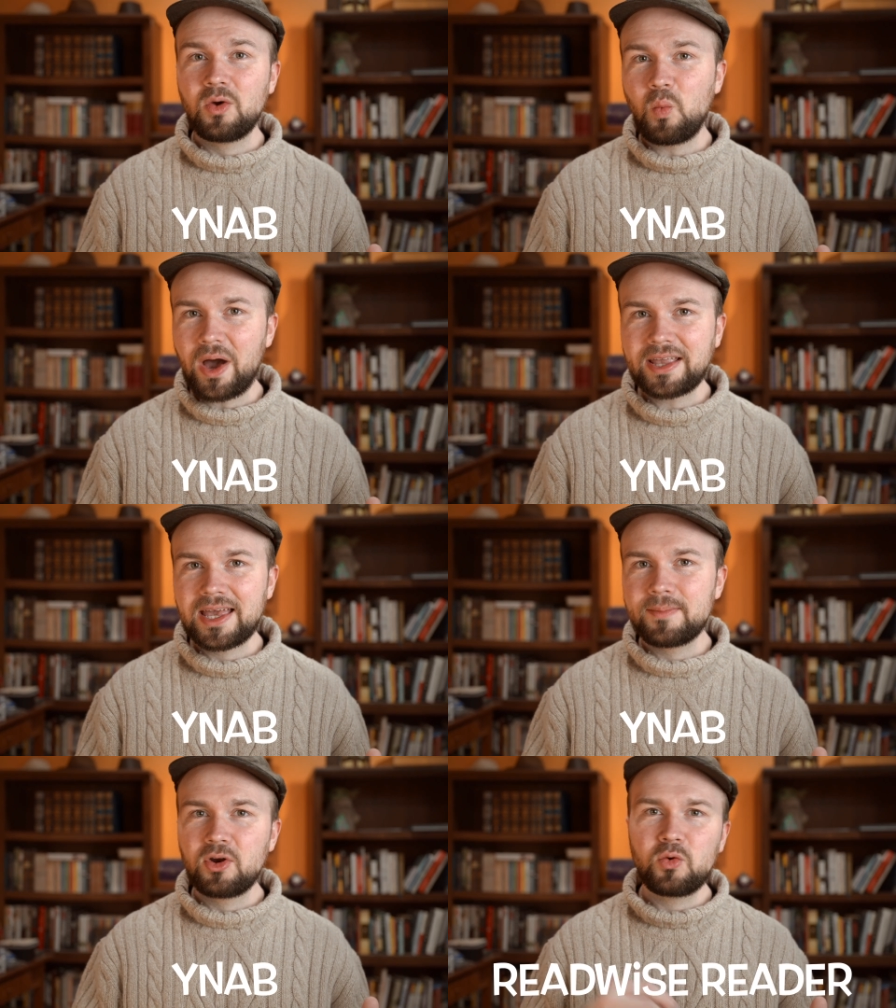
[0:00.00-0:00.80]

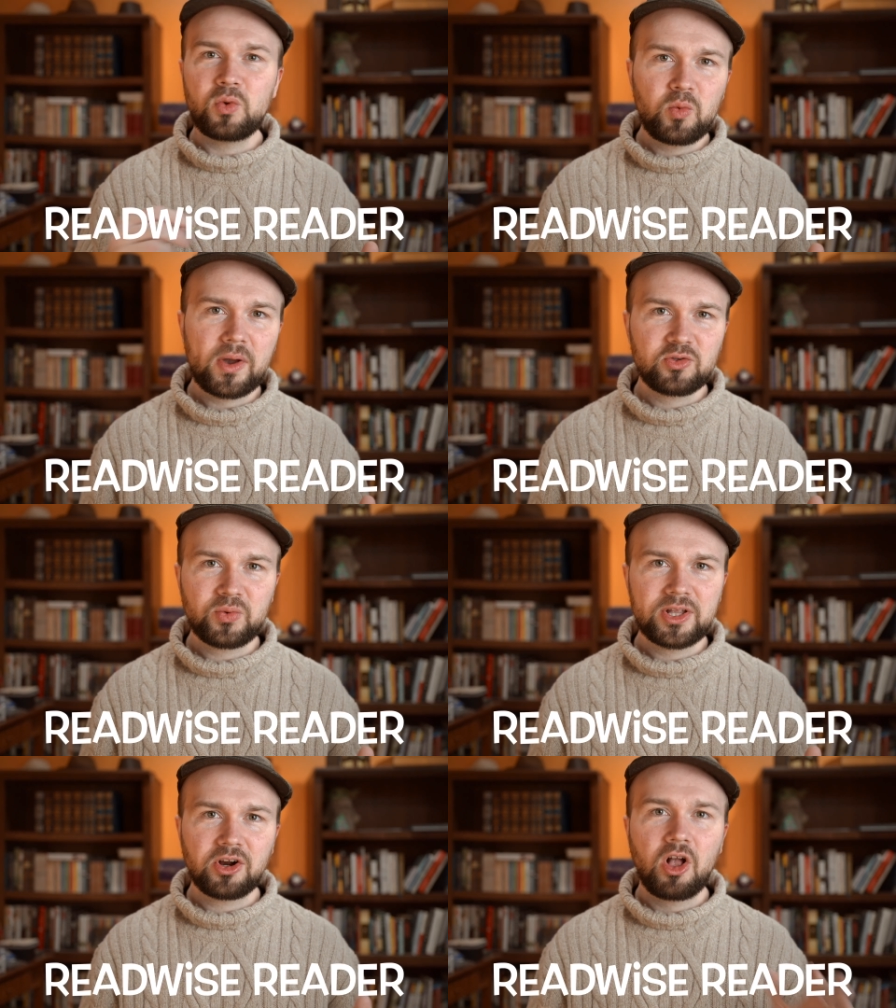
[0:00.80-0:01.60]
YNAB, Readwise
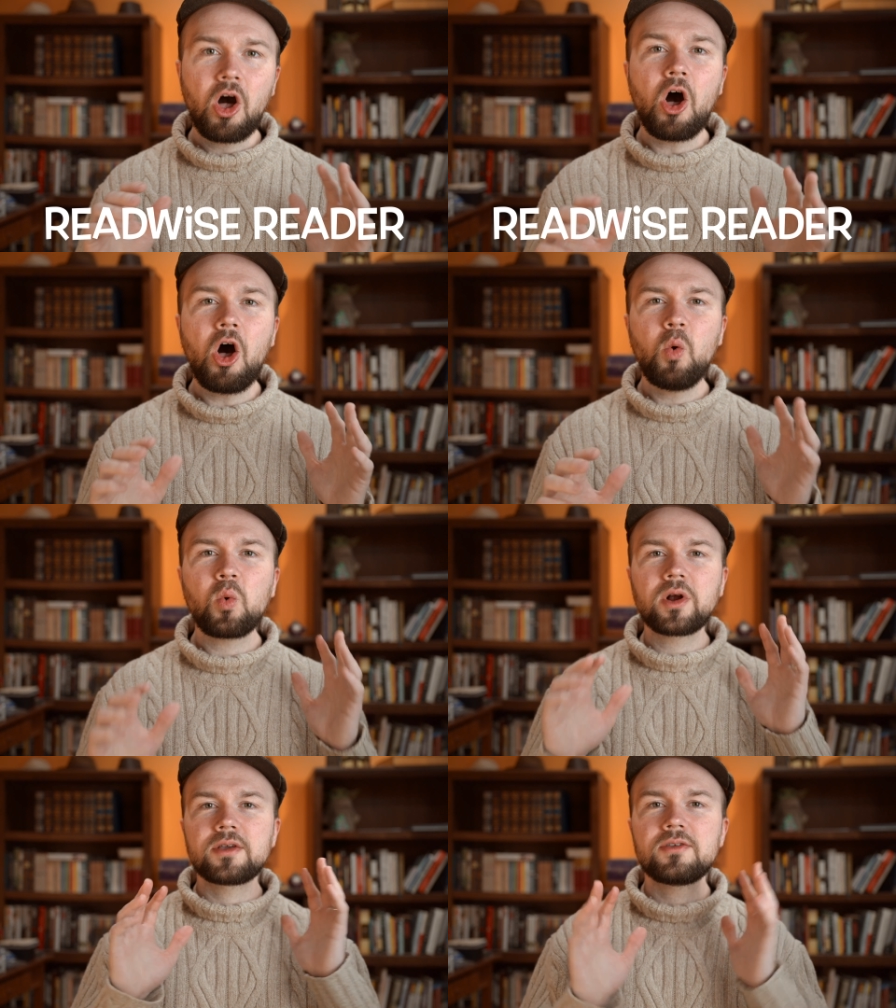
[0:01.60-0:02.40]
Reader all
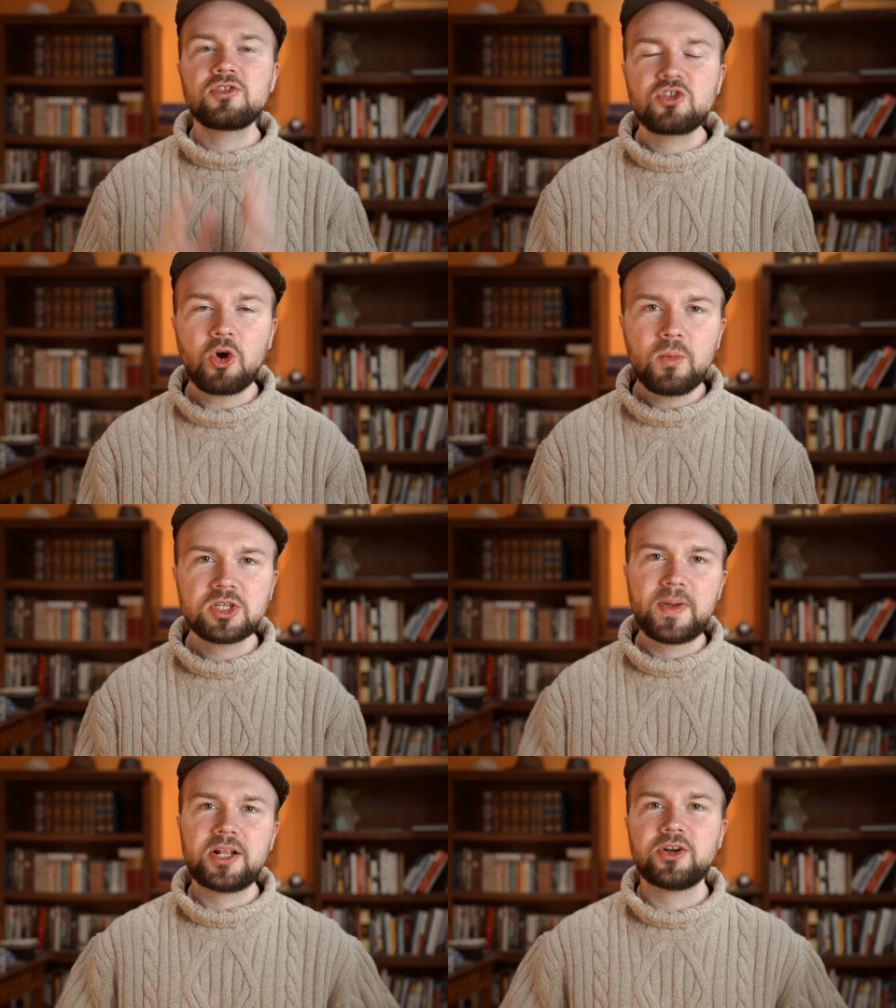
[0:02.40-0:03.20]
work so
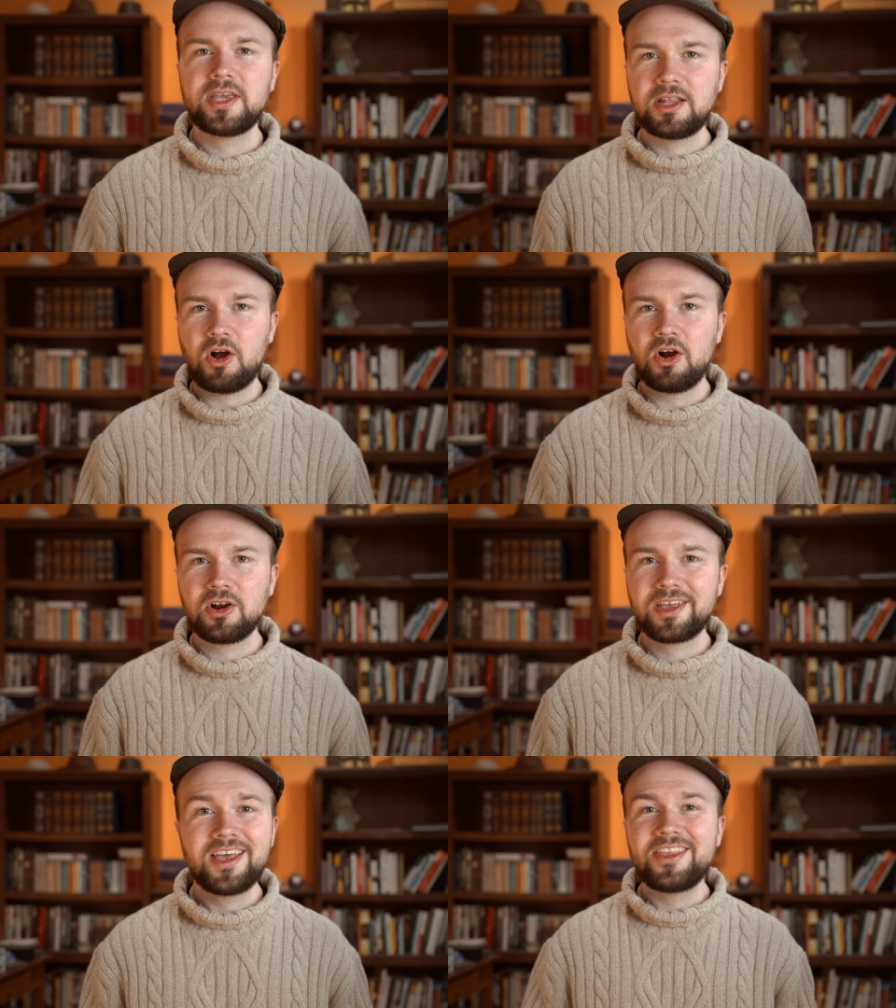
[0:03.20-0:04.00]
much better in
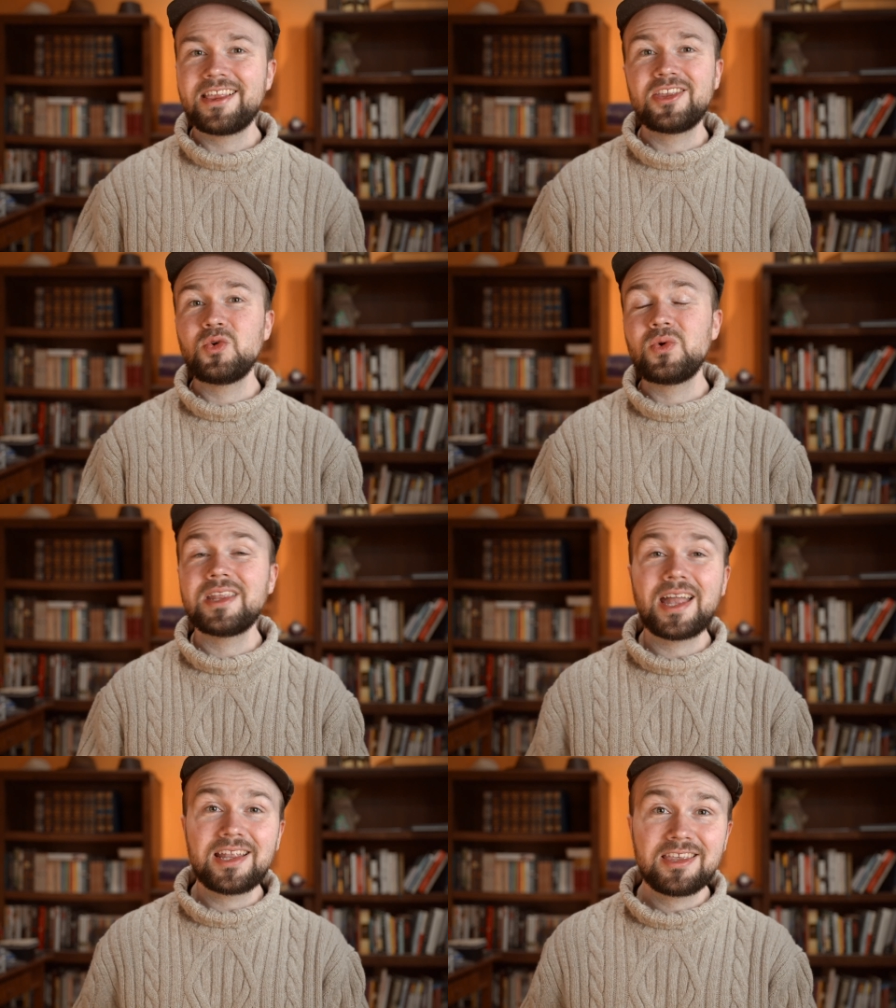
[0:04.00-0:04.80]
Arc than they do
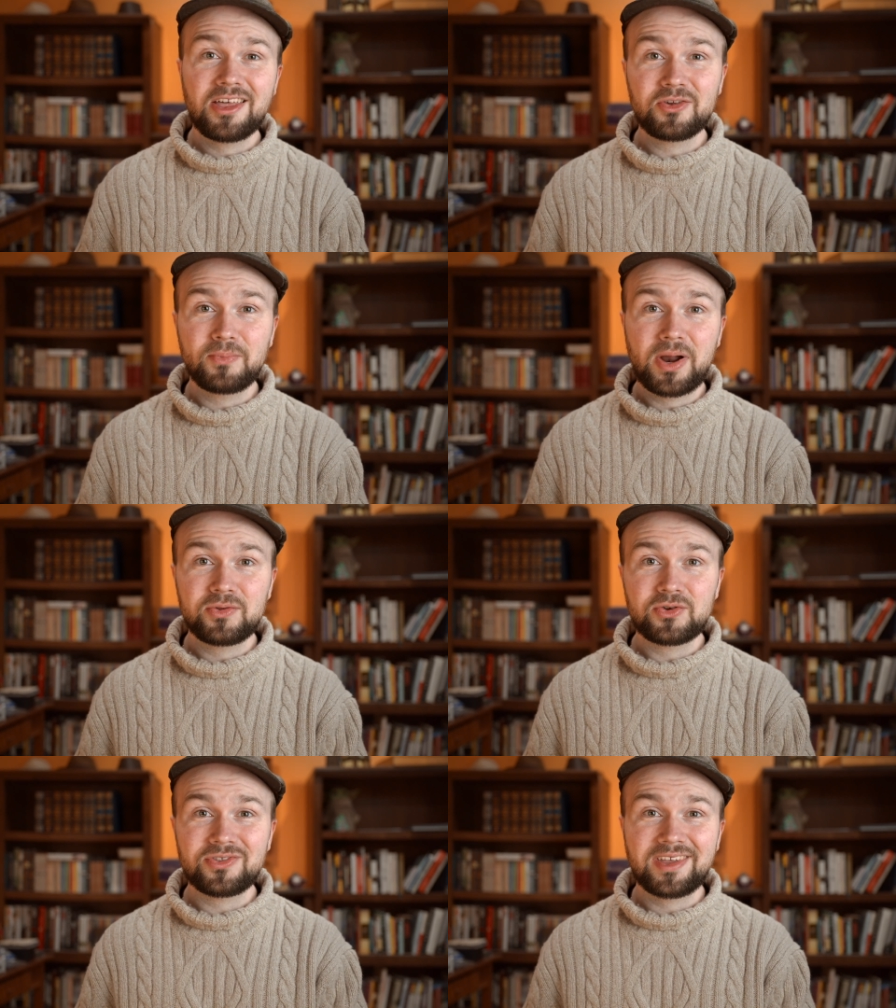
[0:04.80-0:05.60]
in any of the other
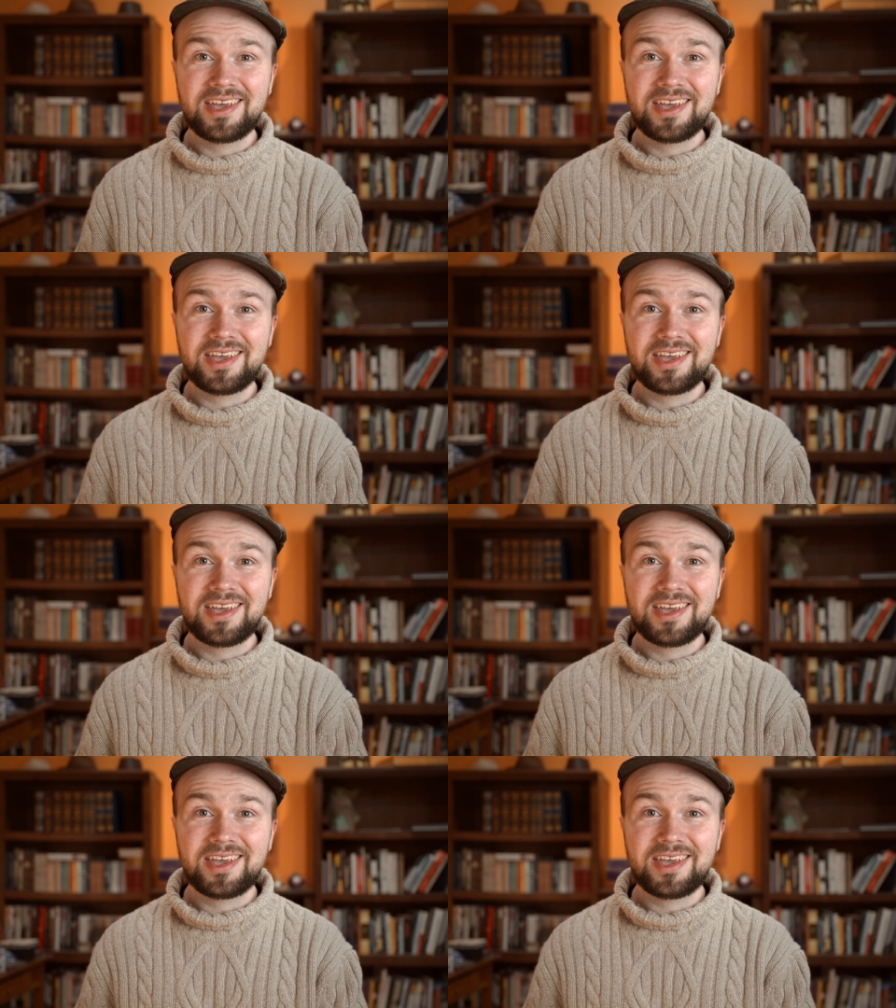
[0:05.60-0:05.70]
browsers,